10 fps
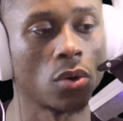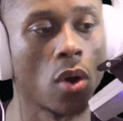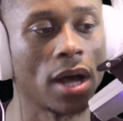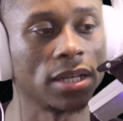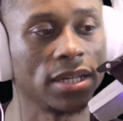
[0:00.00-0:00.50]

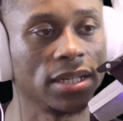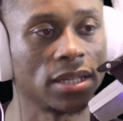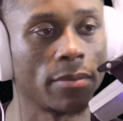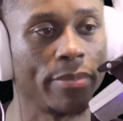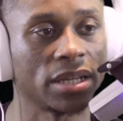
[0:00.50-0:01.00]
qualities and
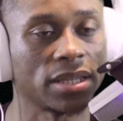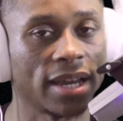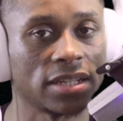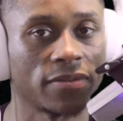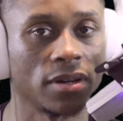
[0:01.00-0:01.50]
the best
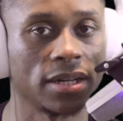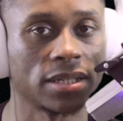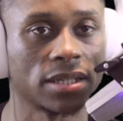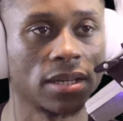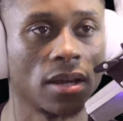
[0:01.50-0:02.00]
things for
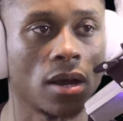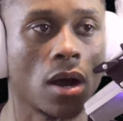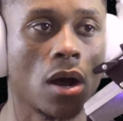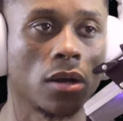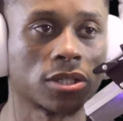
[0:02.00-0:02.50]
us
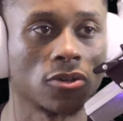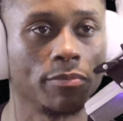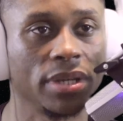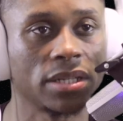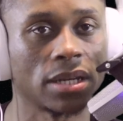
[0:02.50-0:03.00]
also
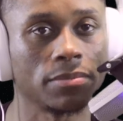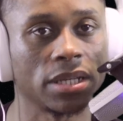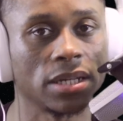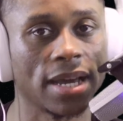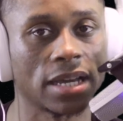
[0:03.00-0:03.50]
be
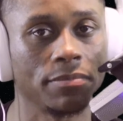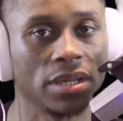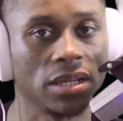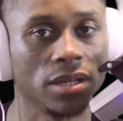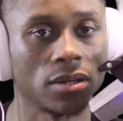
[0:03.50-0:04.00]
something that can
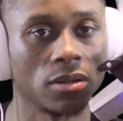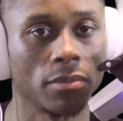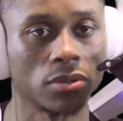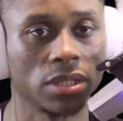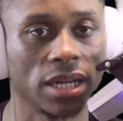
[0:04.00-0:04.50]
be, the
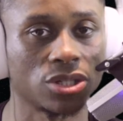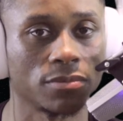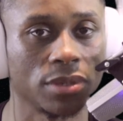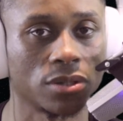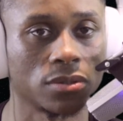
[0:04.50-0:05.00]
most
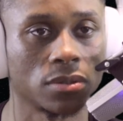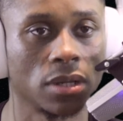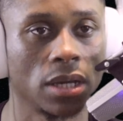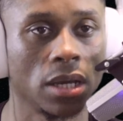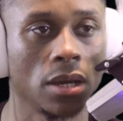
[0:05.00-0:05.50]
detrimental,
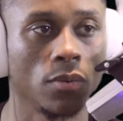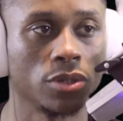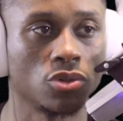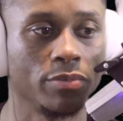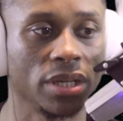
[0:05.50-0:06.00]

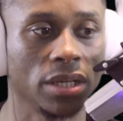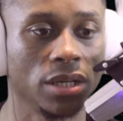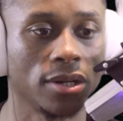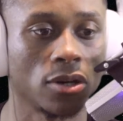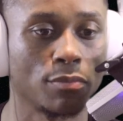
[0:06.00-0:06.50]
which would
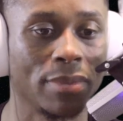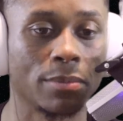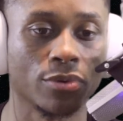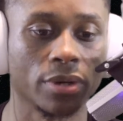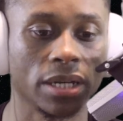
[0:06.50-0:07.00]
be,
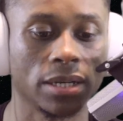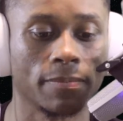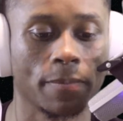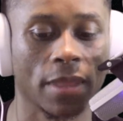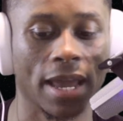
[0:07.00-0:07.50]
memory
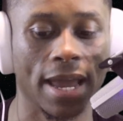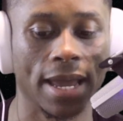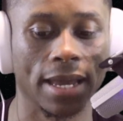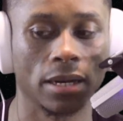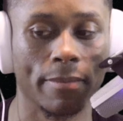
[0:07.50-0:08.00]

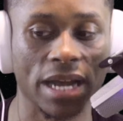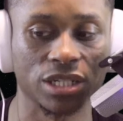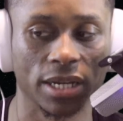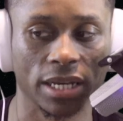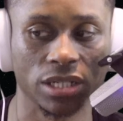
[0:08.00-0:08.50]
and
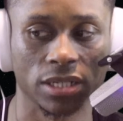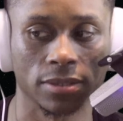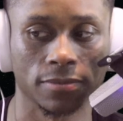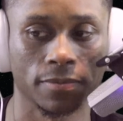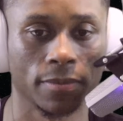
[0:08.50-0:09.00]
imagination.
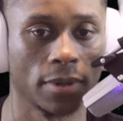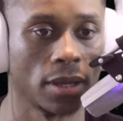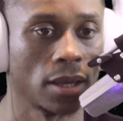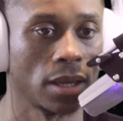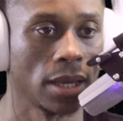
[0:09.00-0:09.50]

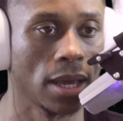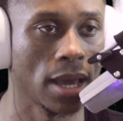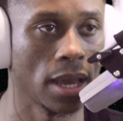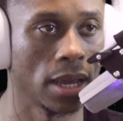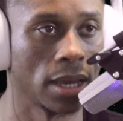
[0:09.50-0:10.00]

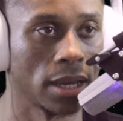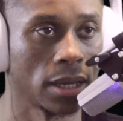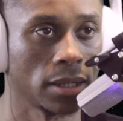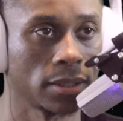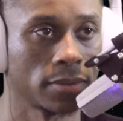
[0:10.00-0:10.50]
And,